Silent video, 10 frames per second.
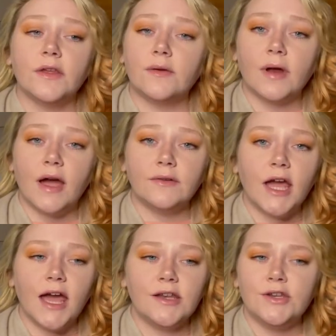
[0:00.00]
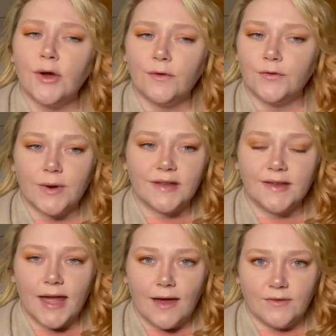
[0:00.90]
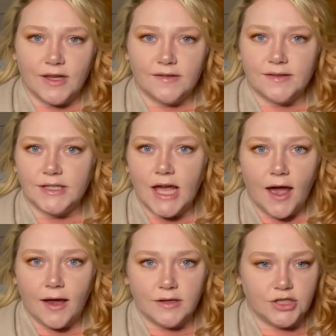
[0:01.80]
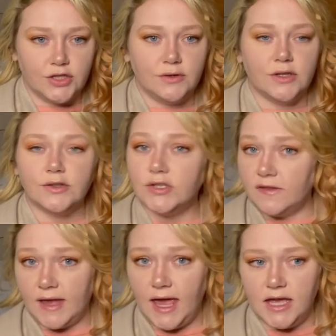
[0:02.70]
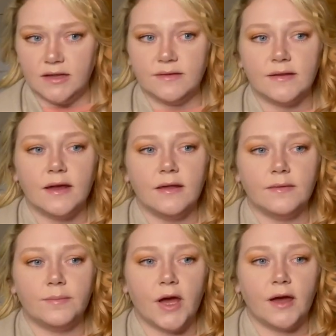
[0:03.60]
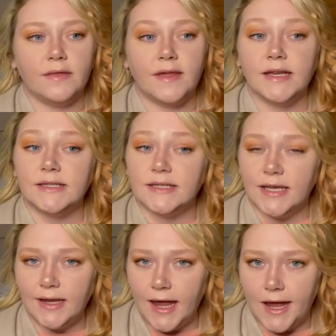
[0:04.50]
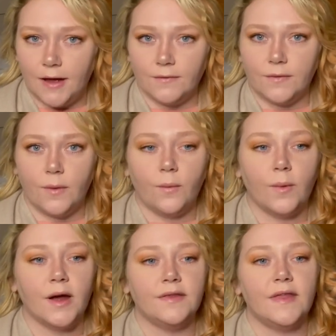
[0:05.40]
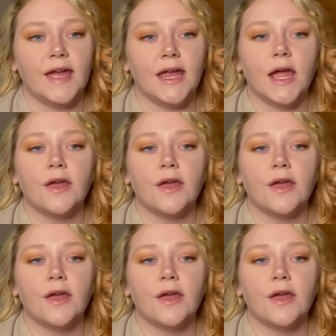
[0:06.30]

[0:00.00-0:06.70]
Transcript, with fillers: Crown had no forensic evidence to tie Junior to the case, but they did have what they